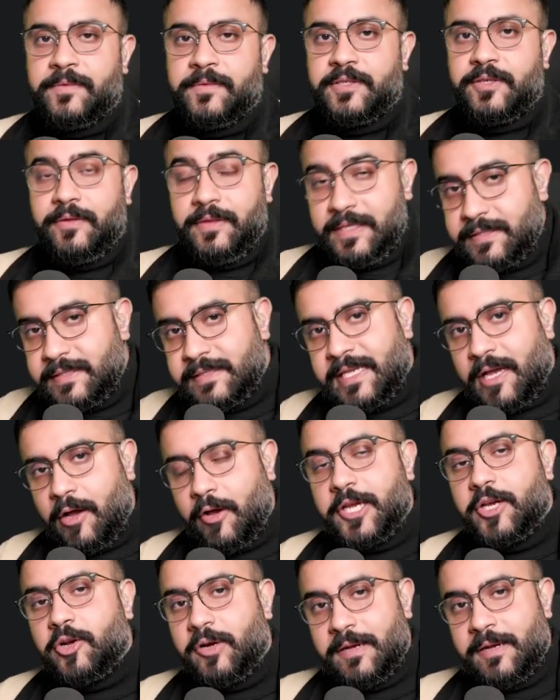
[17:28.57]
So this is how
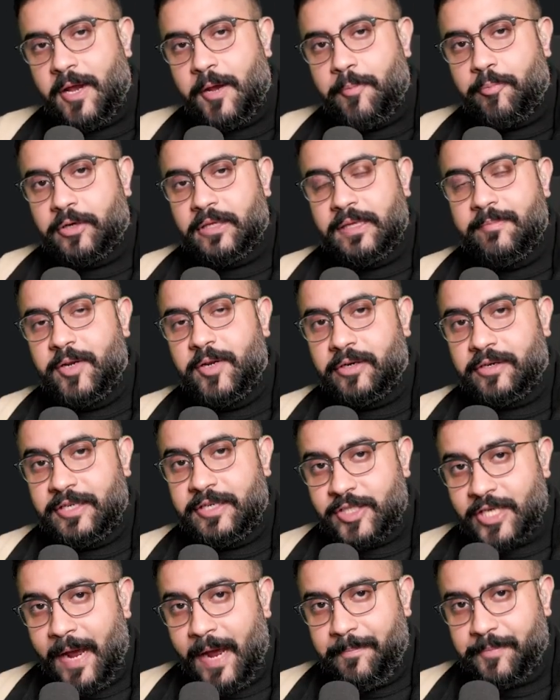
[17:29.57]
I create my
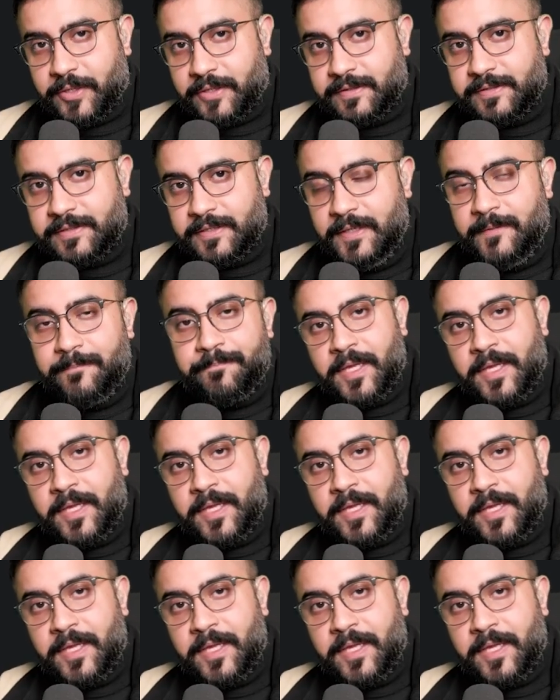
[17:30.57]
preliminary chapters.